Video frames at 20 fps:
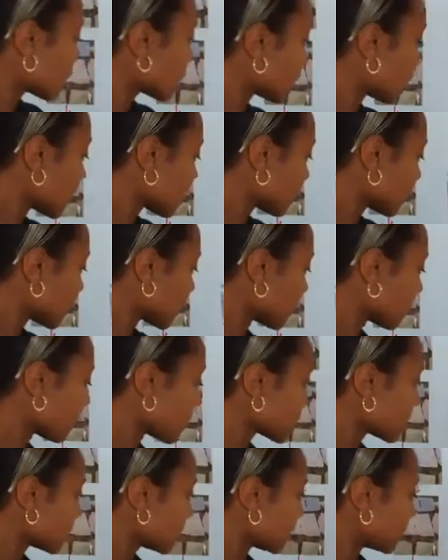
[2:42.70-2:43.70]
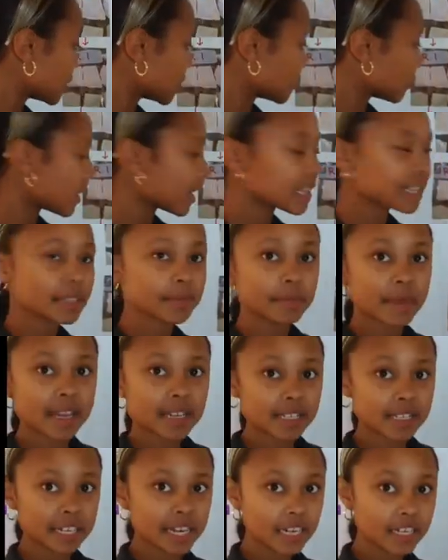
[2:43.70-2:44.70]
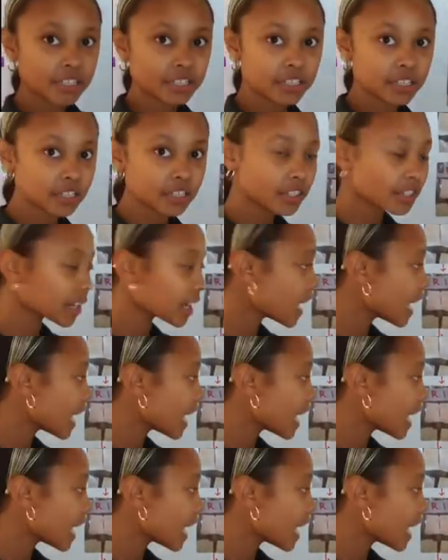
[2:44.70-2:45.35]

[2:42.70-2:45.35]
Thought that recipe two had the best texture.